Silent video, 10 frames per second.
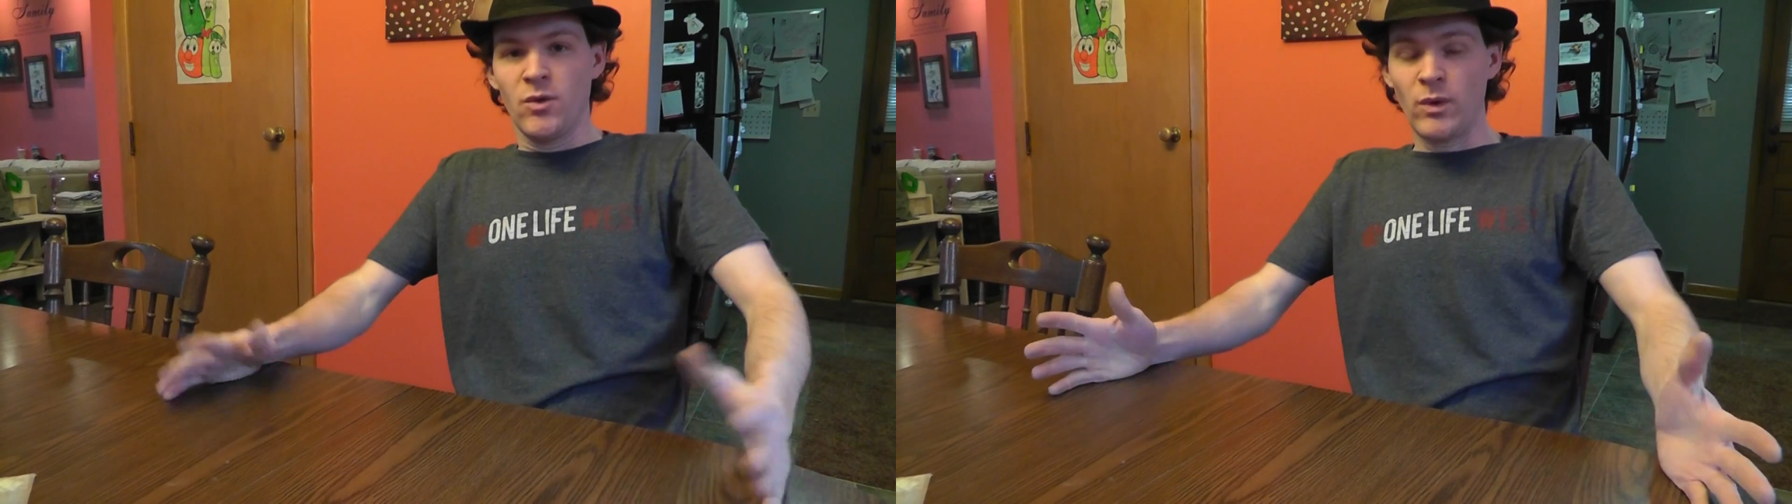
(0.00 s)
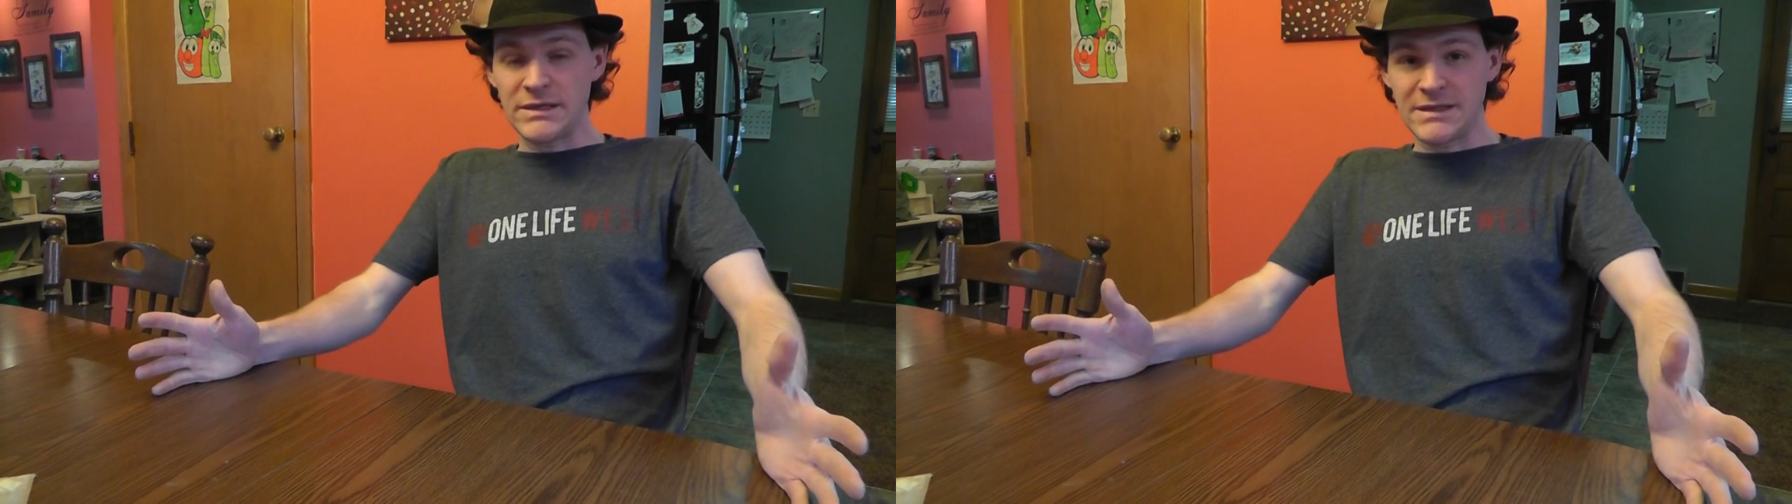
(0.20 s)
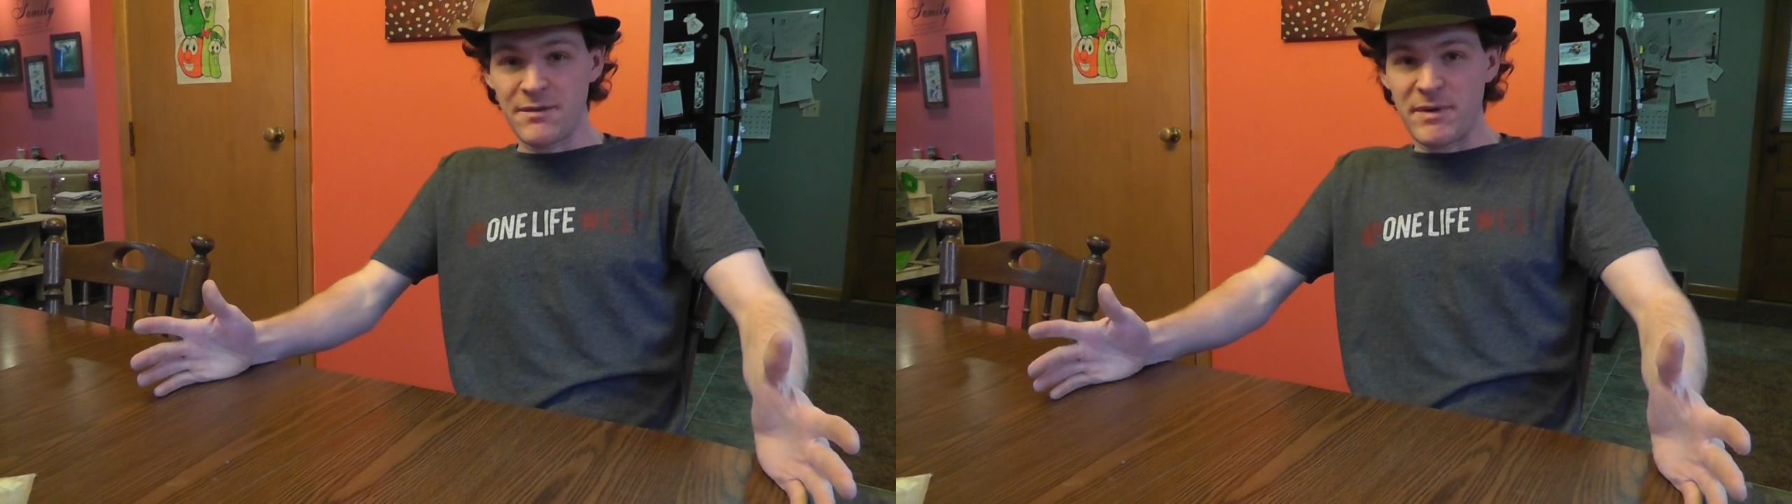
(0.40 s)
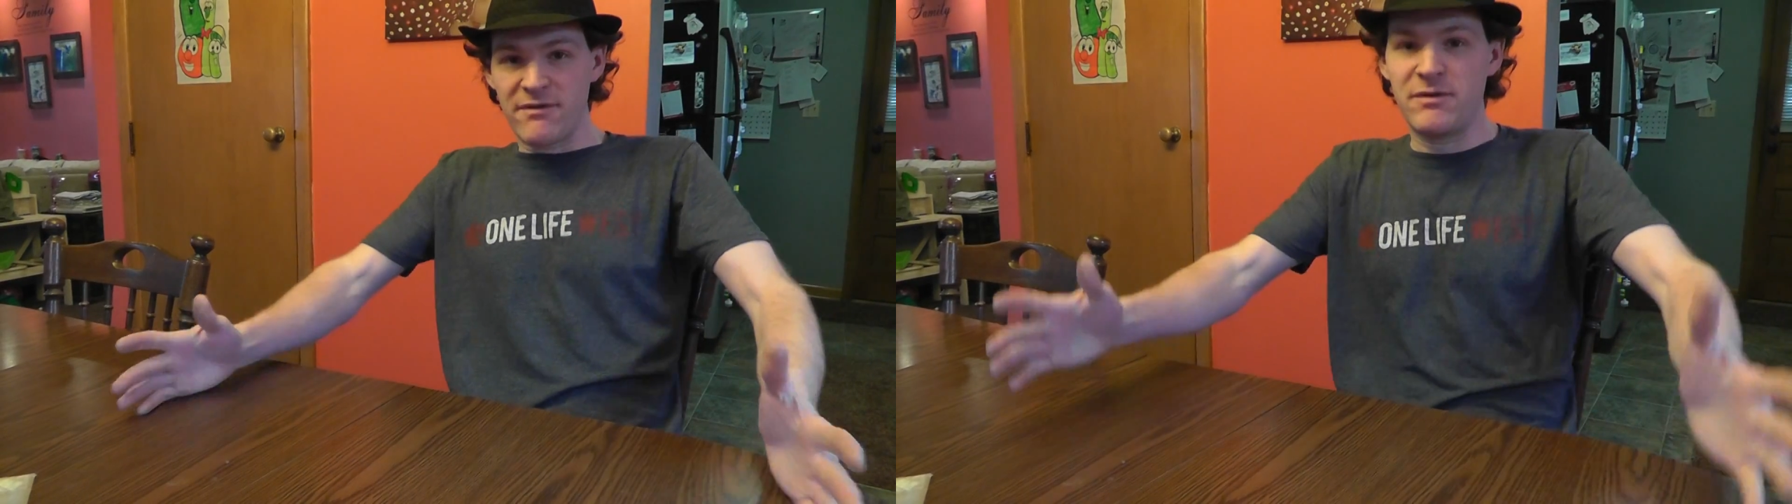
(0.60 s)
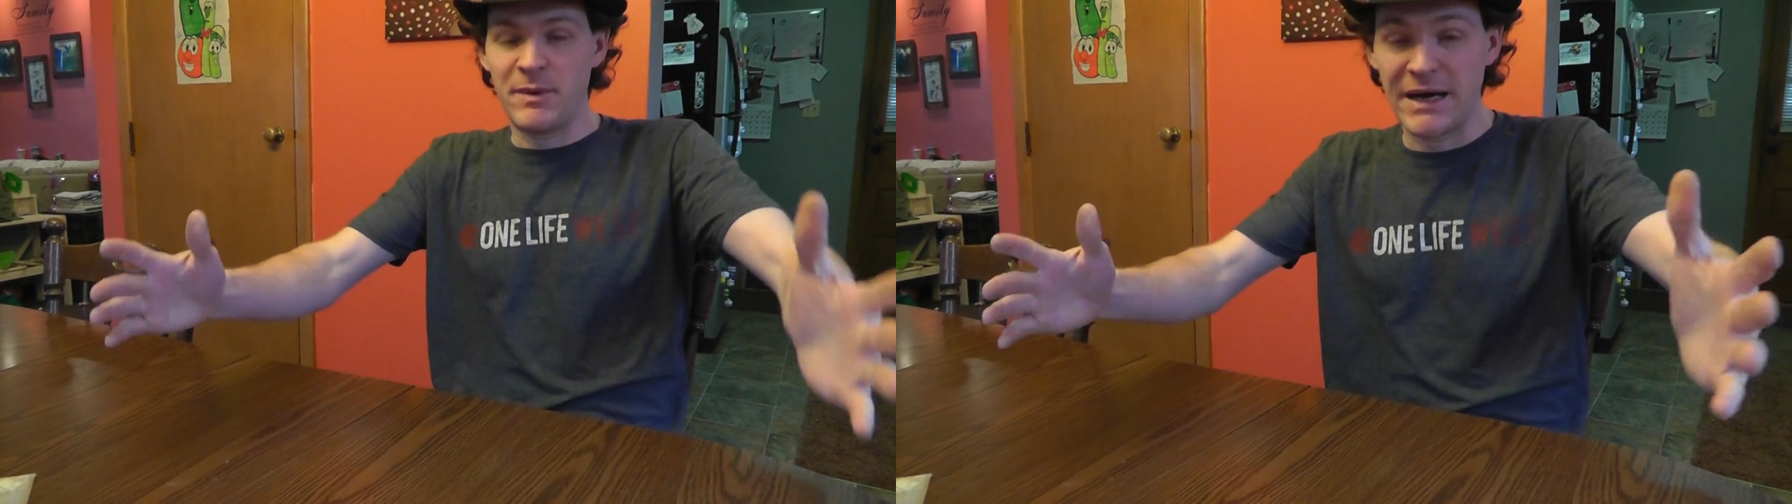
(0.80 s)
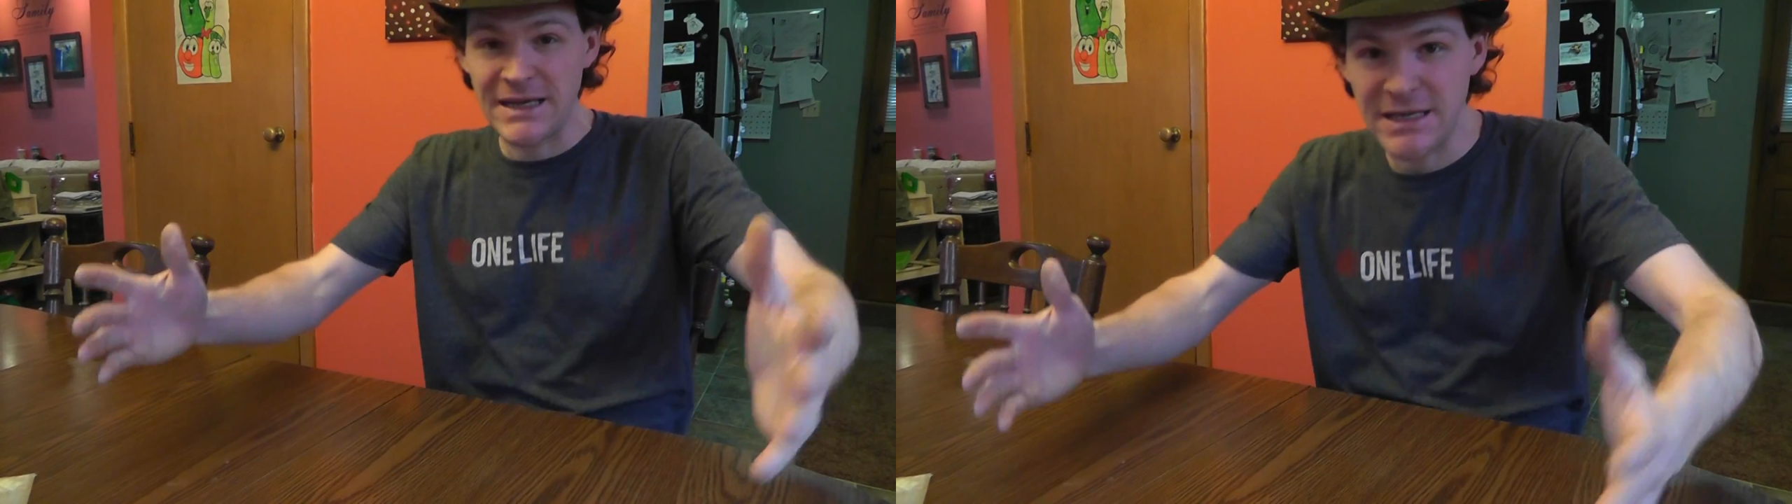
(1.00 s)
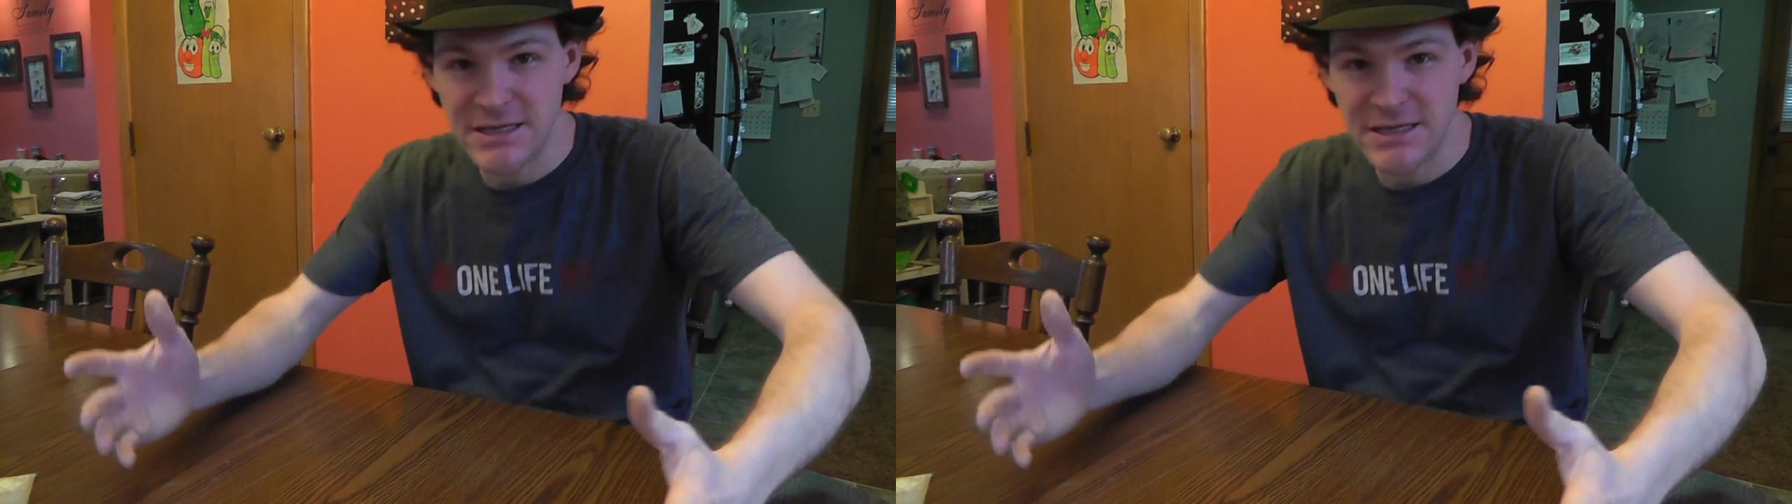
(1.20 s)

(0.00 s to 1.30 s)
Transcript: What's up, everybody?